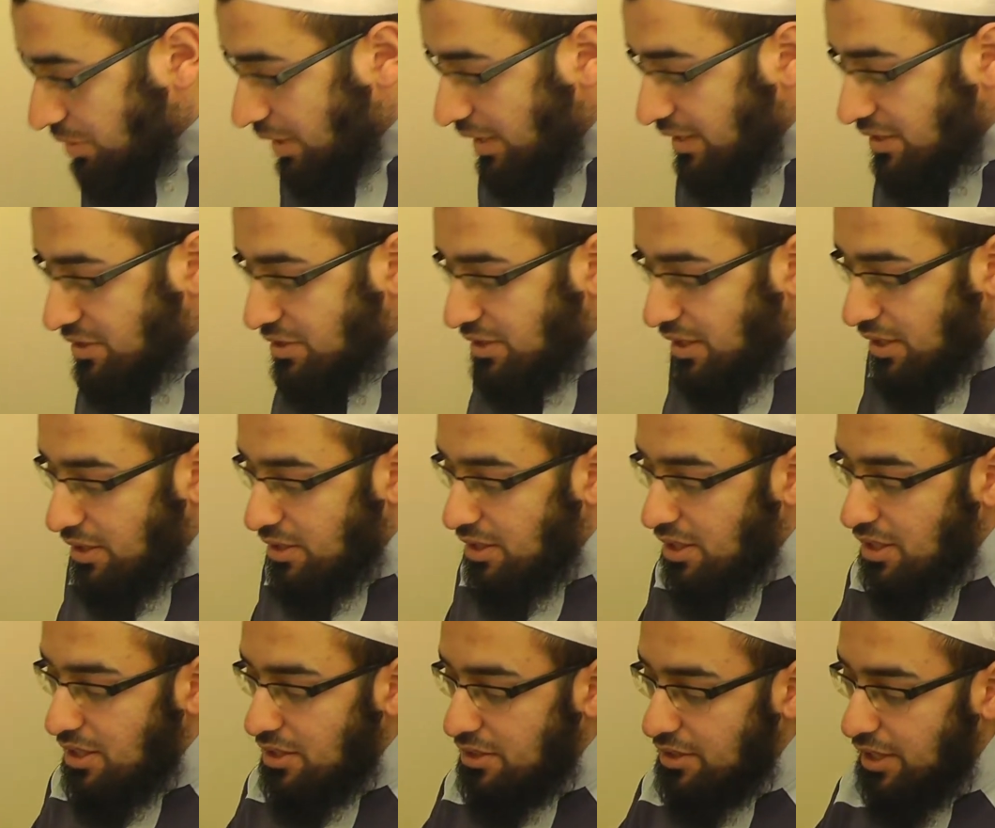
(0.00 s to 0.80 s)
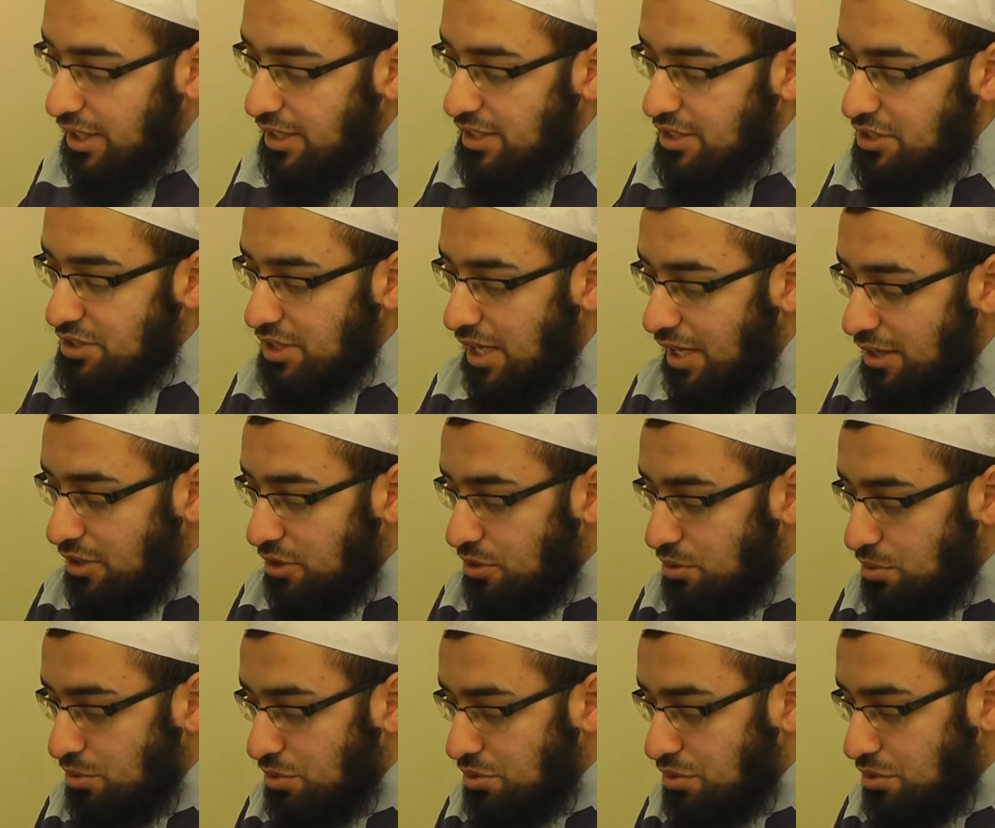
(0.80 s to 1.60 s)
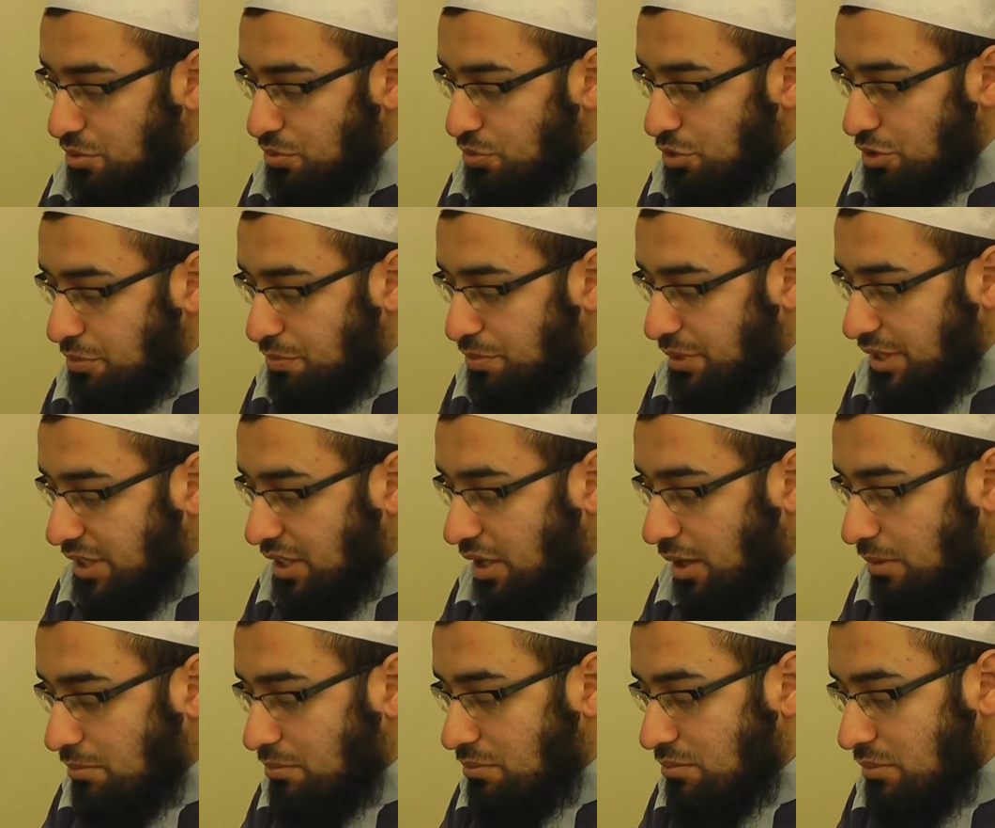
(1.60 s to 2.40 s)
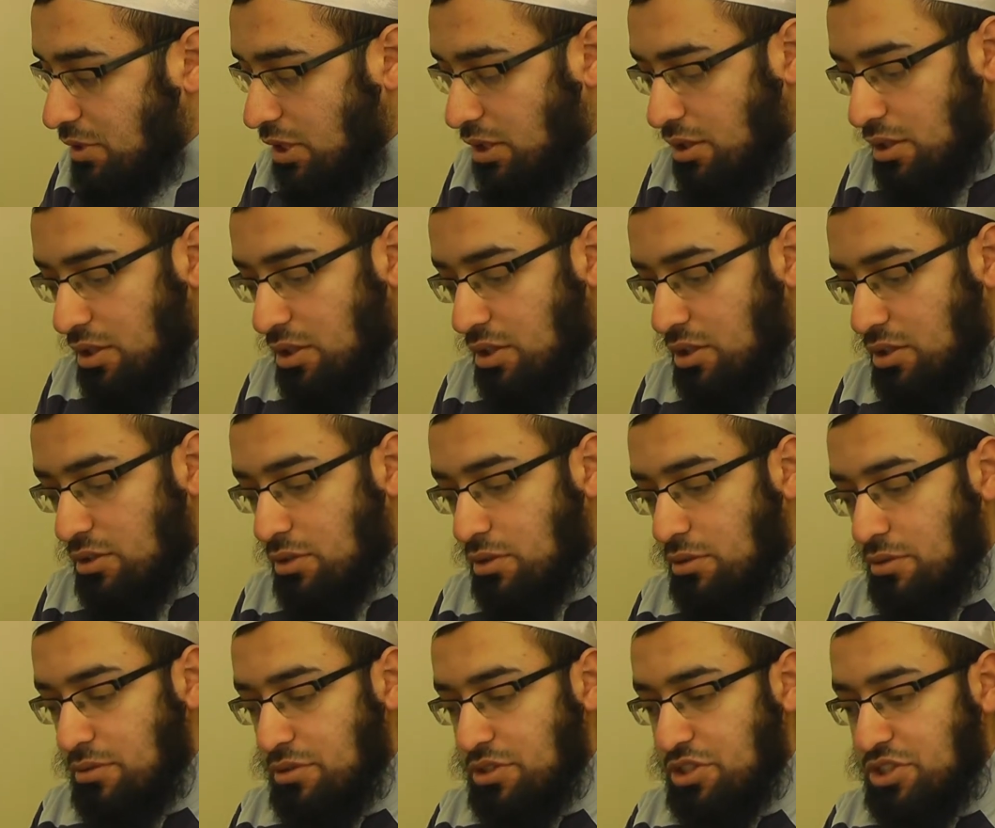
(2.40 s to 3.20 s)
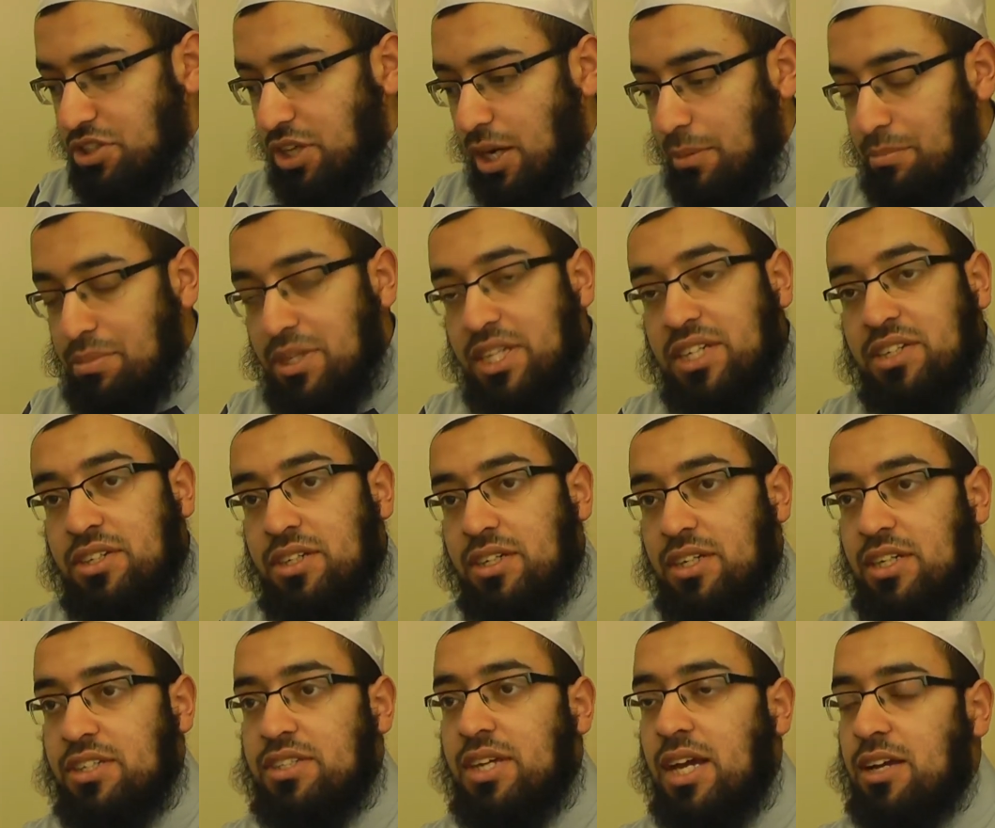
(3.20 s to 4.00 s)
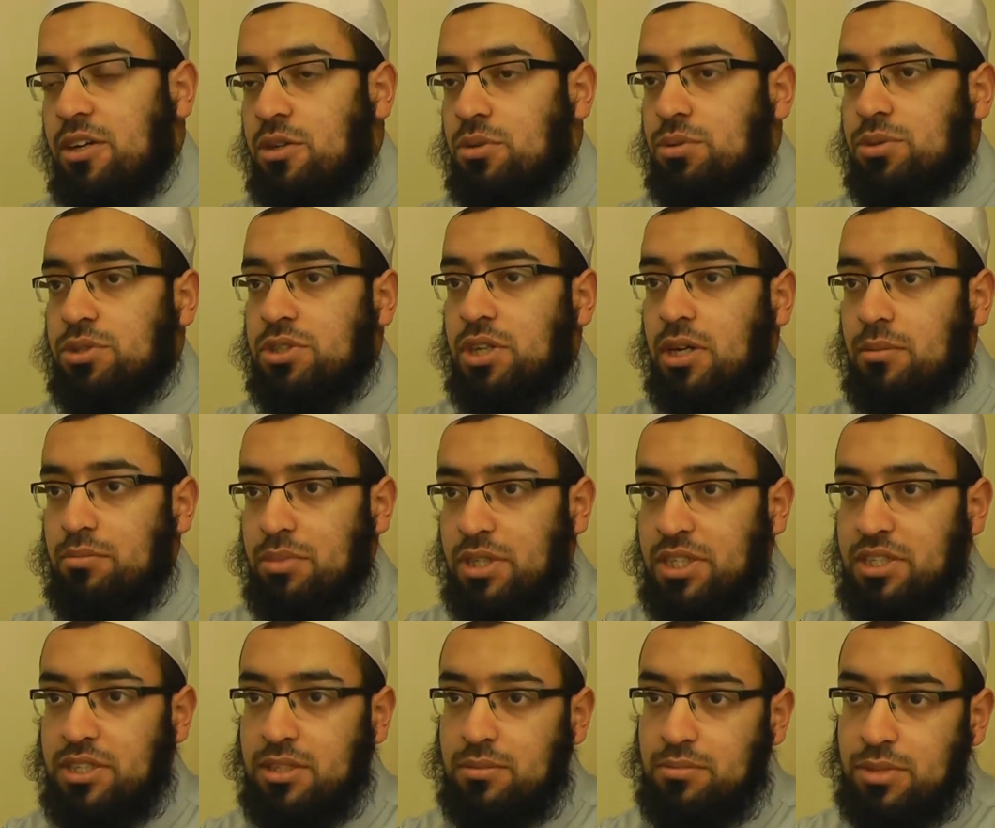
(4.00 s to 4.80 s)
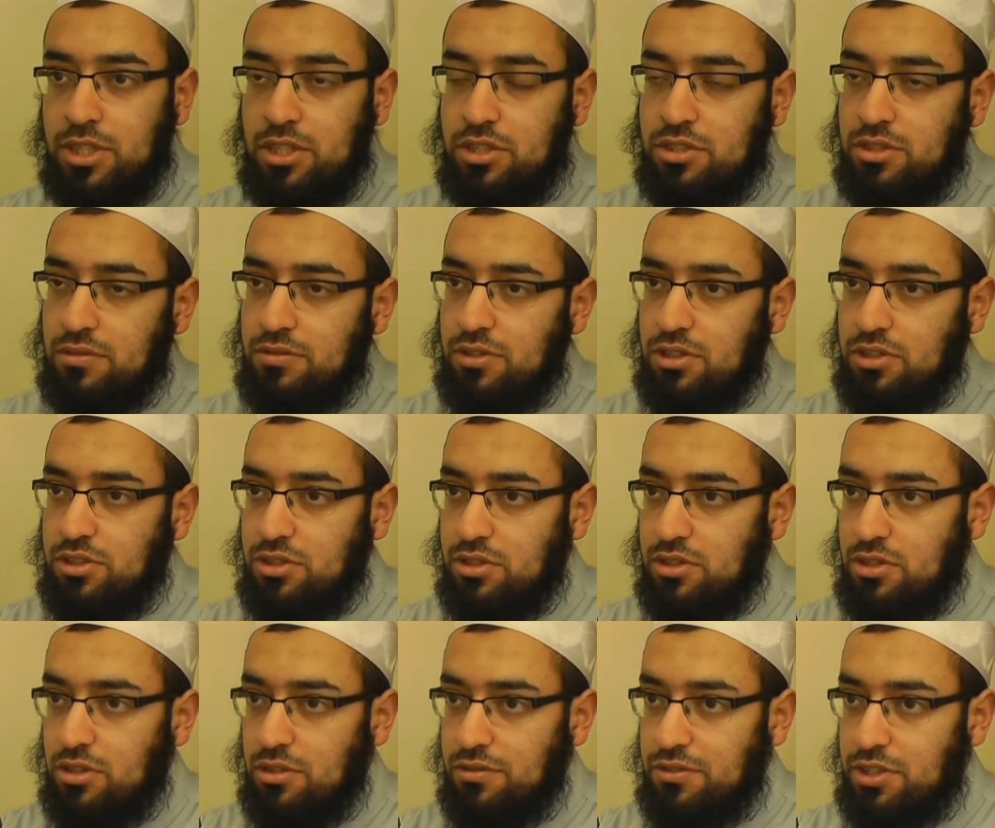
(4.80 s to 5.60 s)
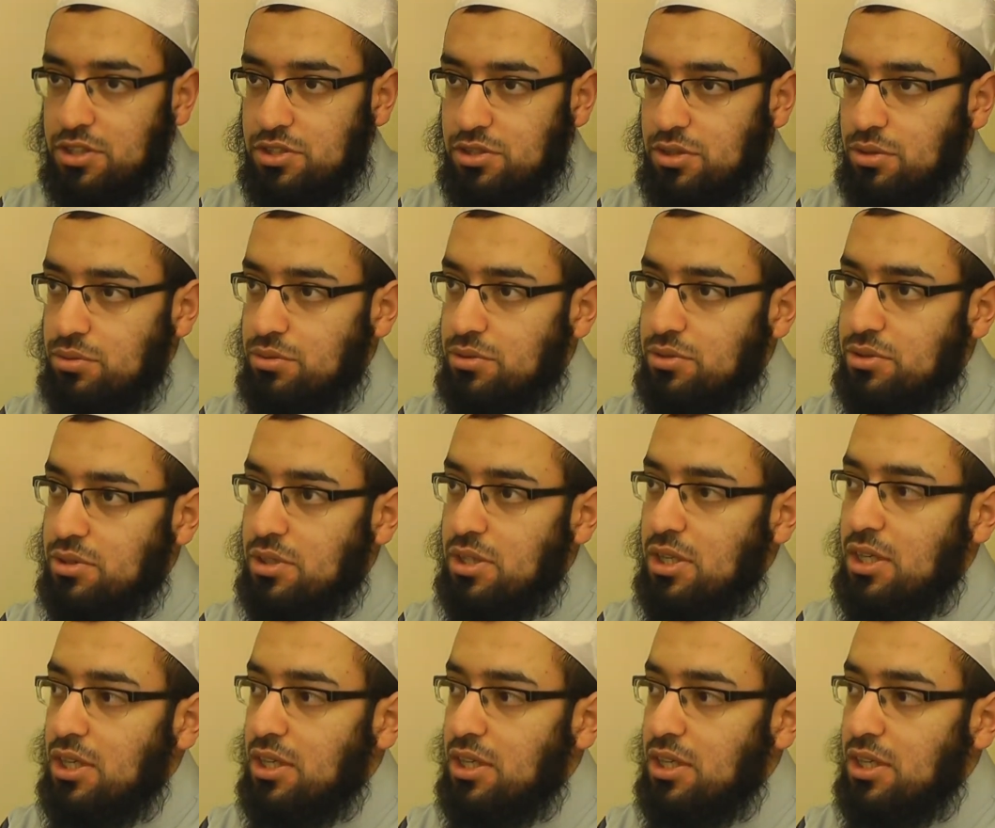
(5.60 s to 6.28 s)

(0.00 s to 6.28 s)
the extent that his ankles would become, start bleeding, his ankles start bleeding because of the stones.